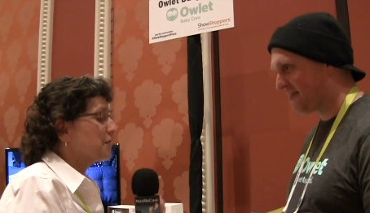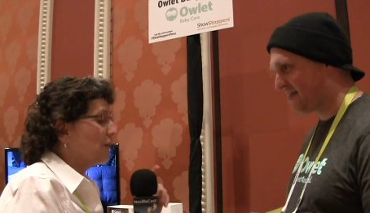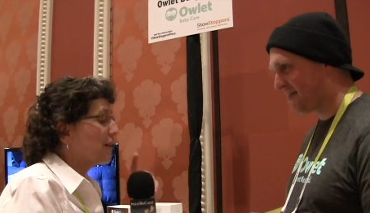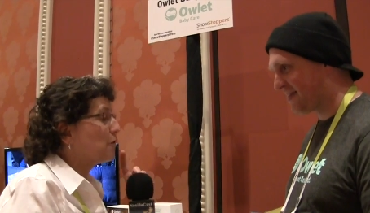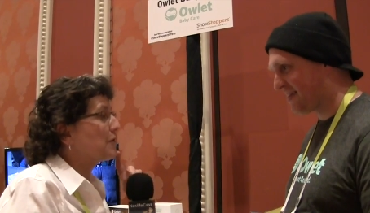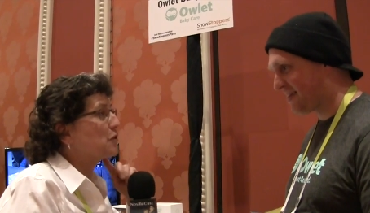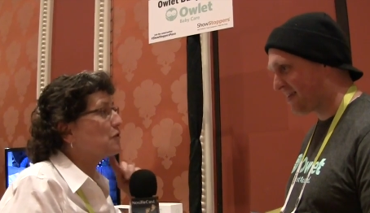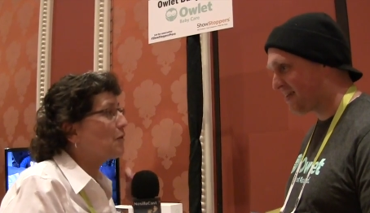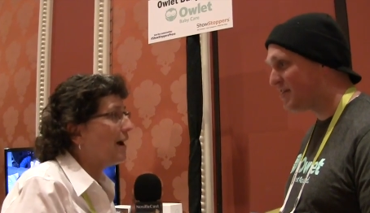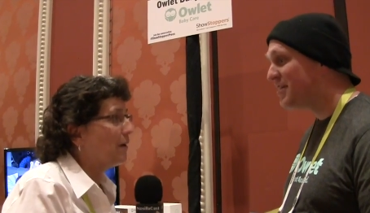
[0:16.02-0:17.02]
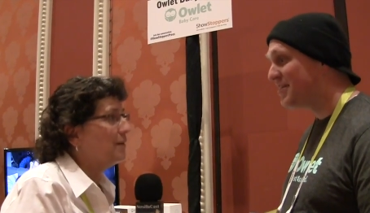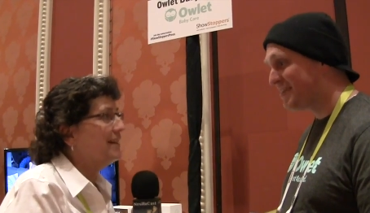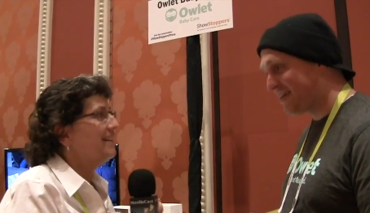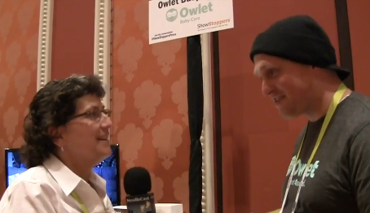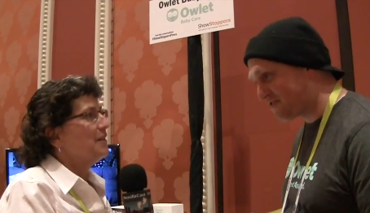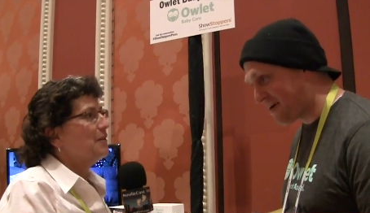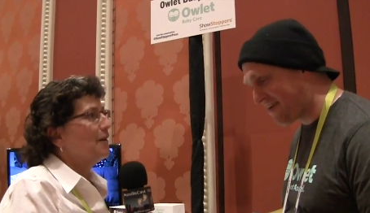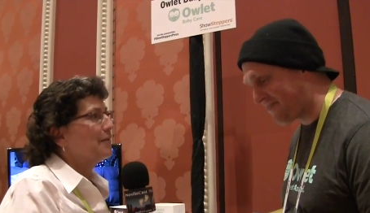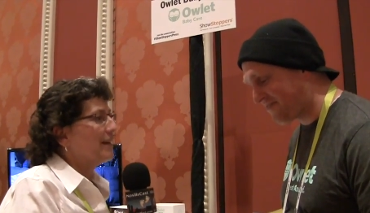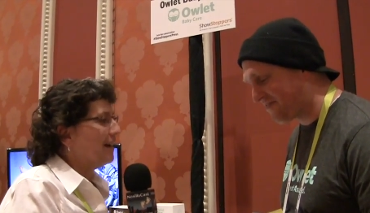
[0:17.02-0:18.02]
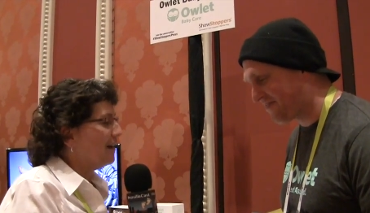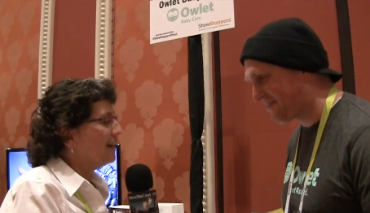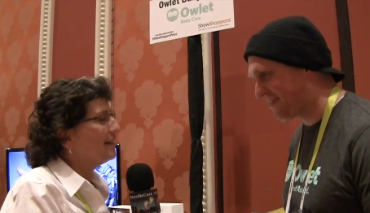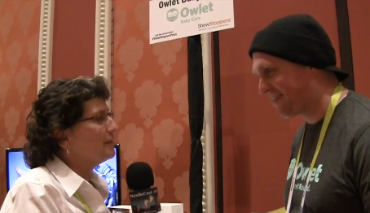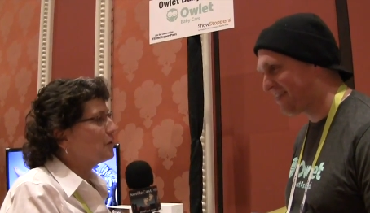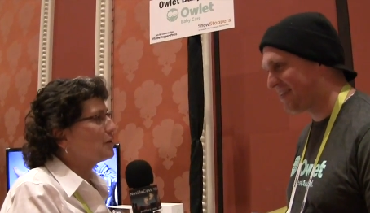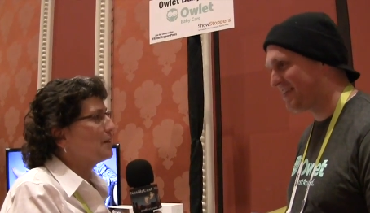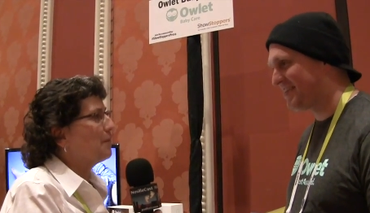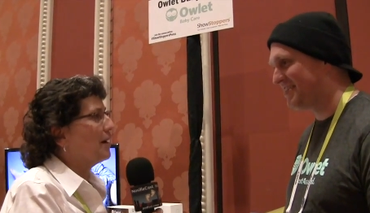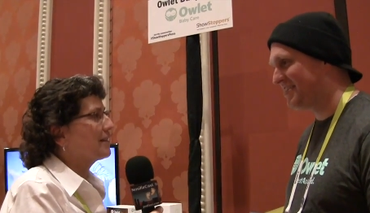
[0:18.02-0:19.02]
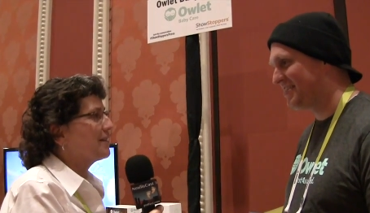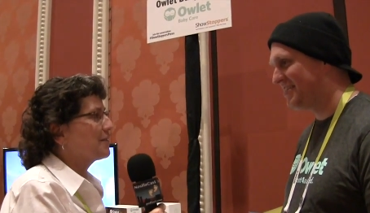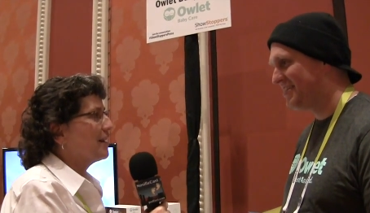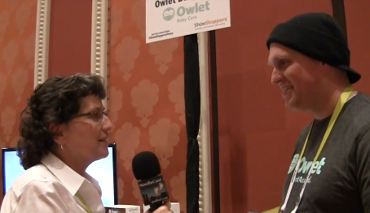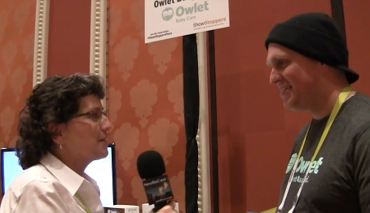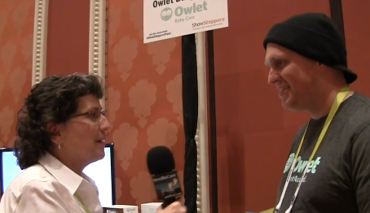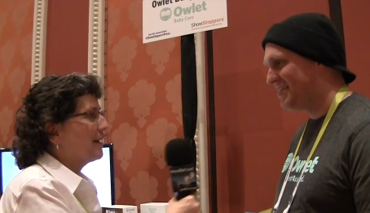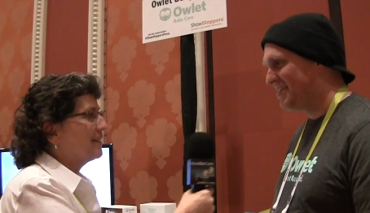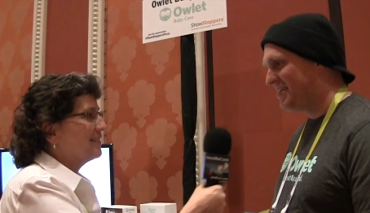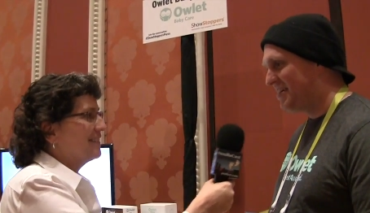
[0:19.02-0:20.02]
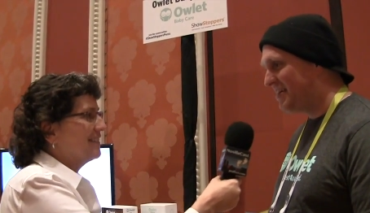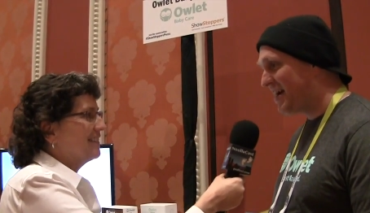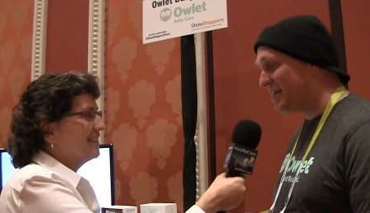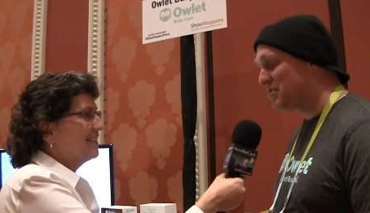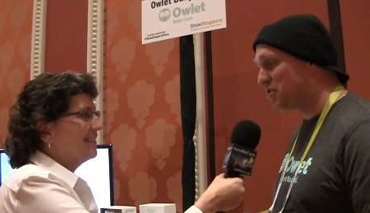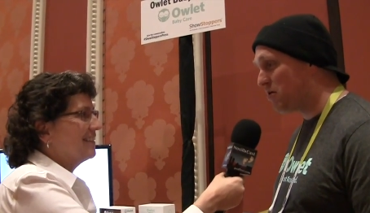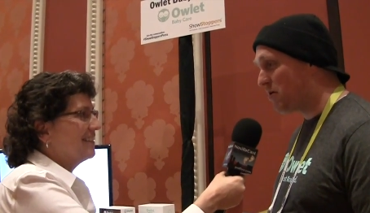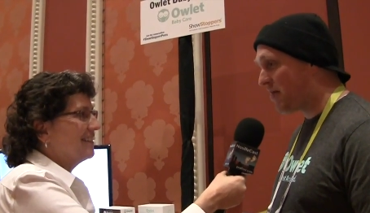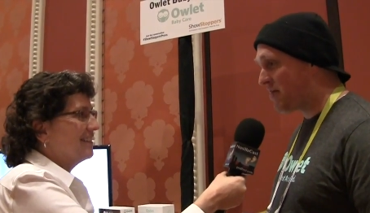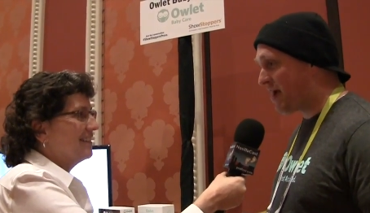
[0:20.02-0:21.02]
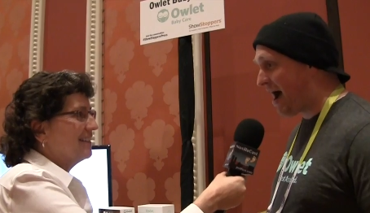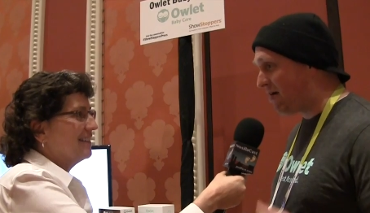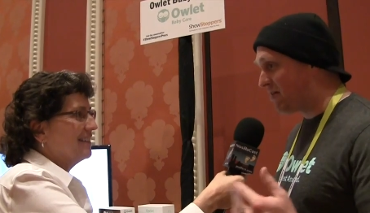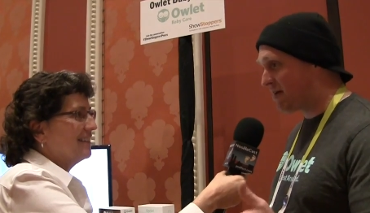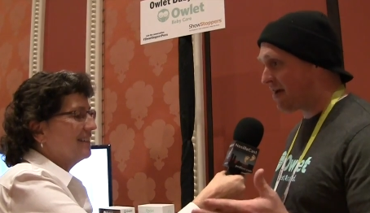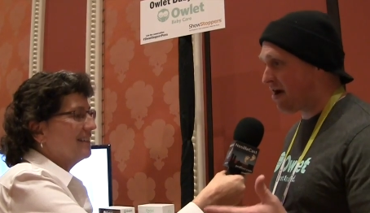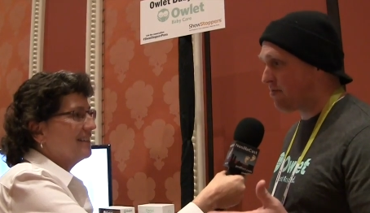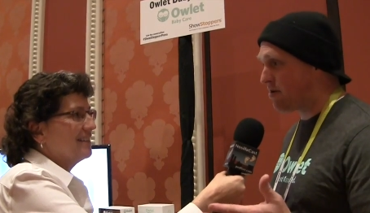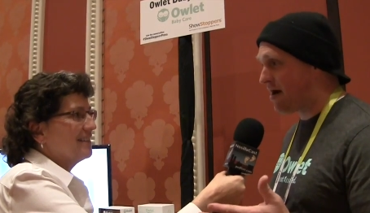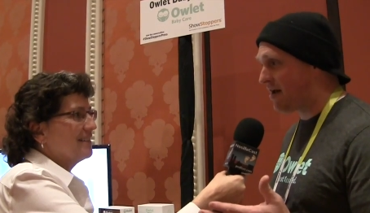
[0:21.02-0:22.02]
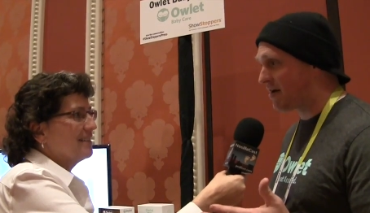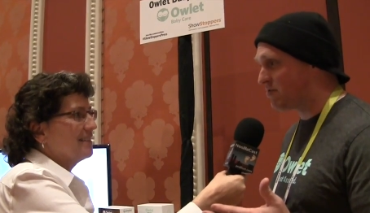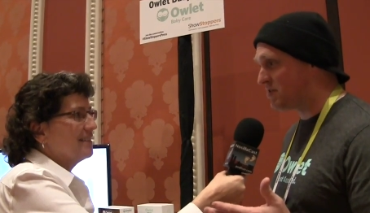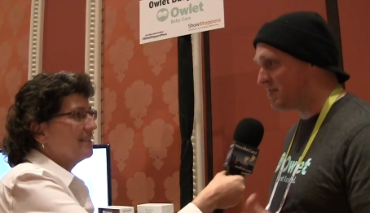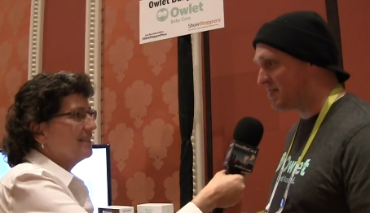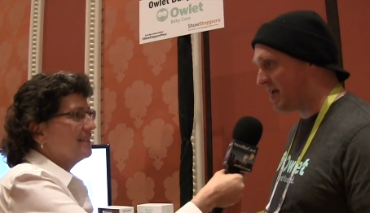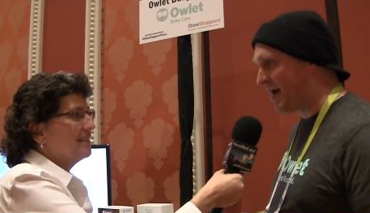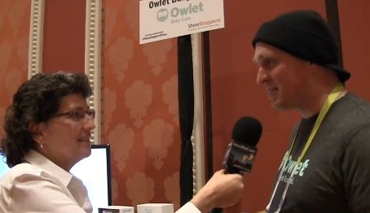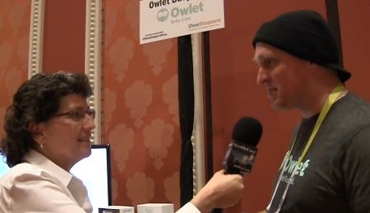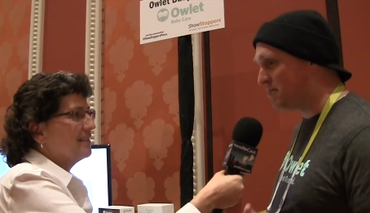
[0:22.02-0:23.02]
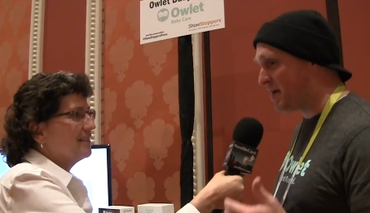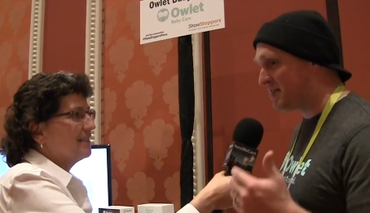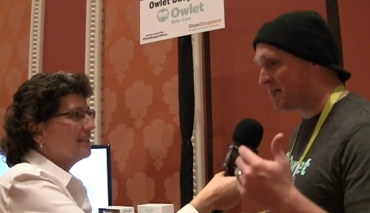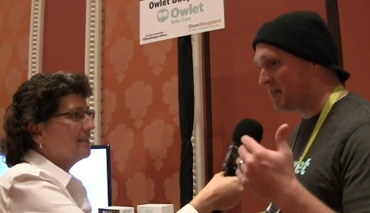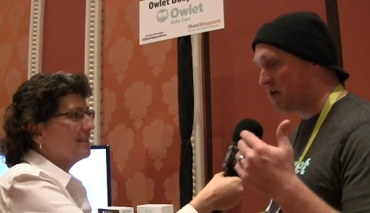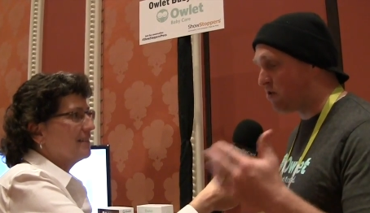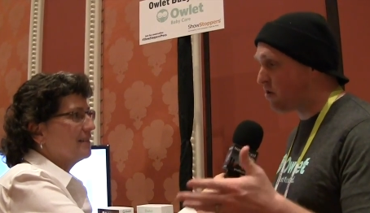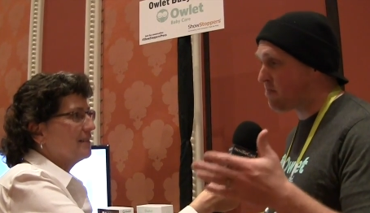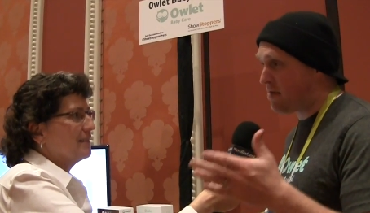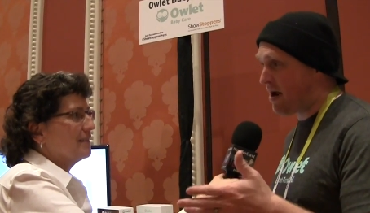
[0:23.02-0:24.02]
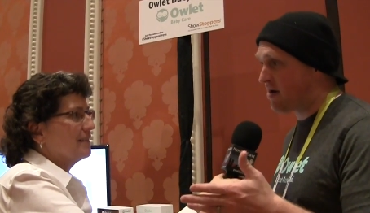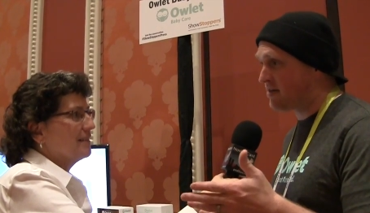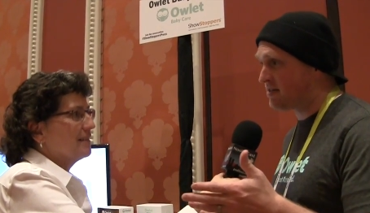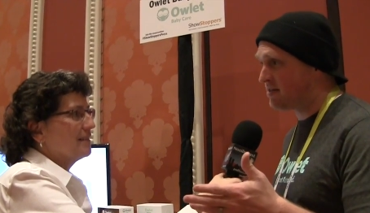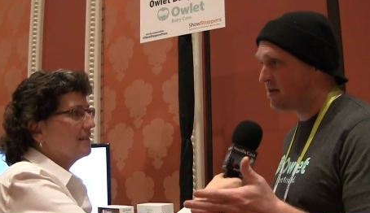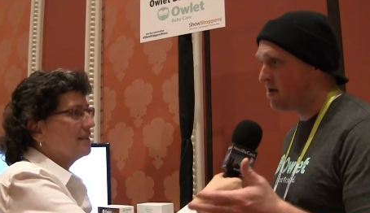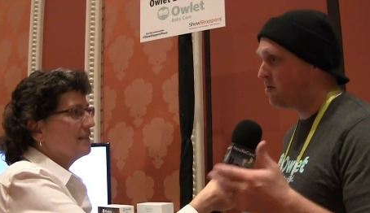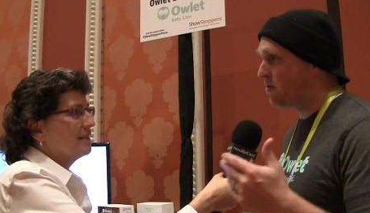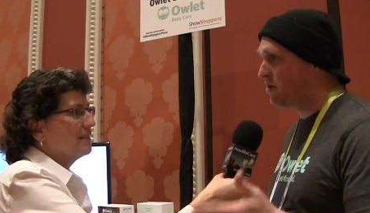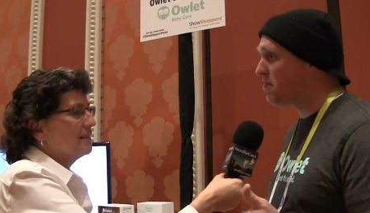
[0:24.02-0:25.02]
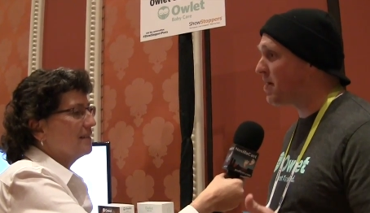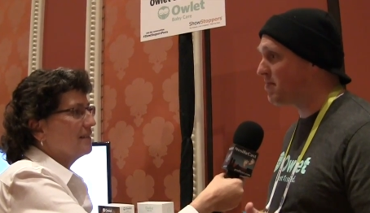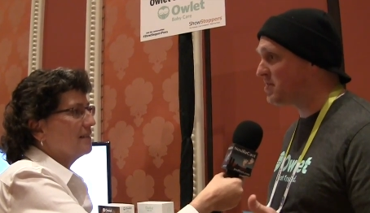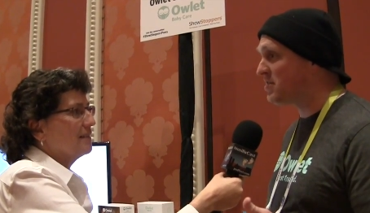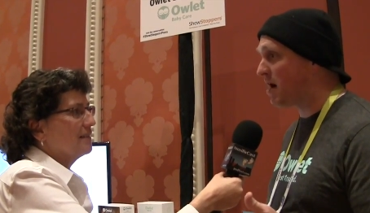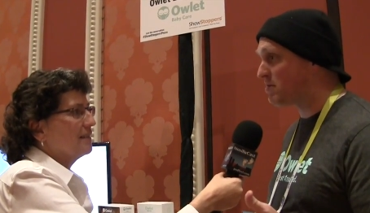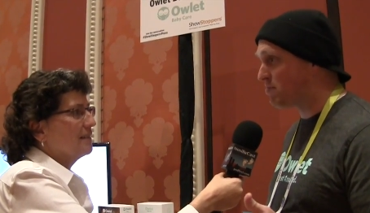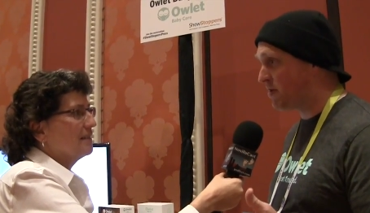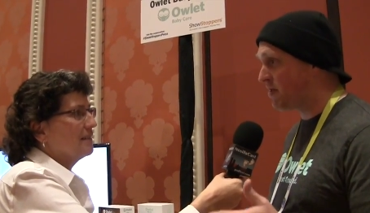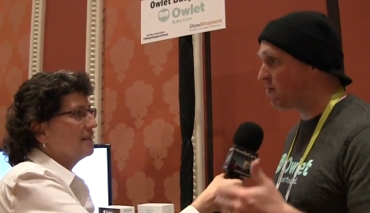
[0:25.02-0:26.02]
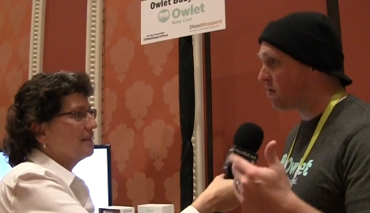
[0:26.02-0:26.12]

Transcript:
Speaker 1: sorry, Chris Stroud. That's right. You have a, uh, an interesting product here. Tell us about it.
Speaker 2: Yeah, so the Owlet Care product was designed to basically alert parents when their baby stops breathing